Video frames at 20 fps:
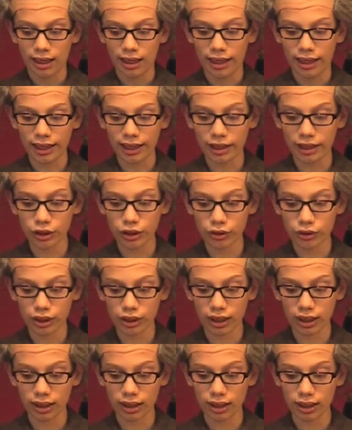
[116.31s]

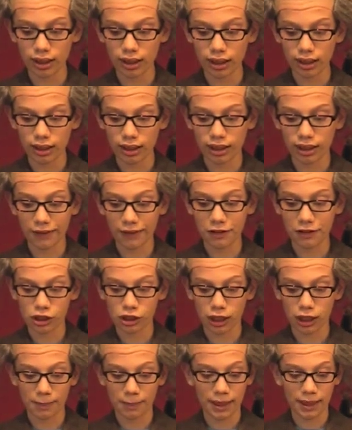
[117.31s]
hundreds of
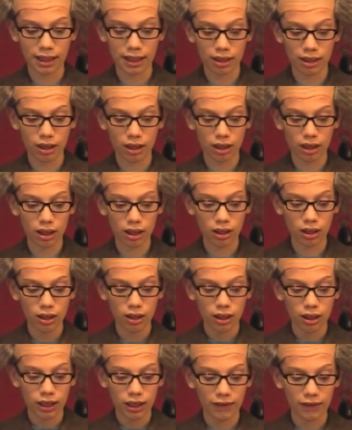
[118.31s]
sheep, and
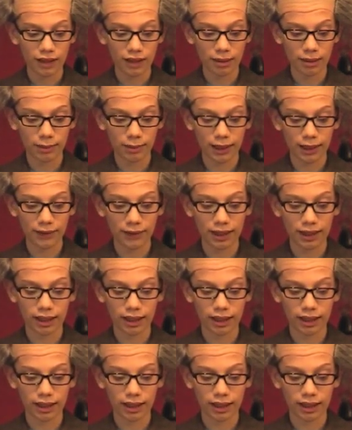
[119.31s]
all of them living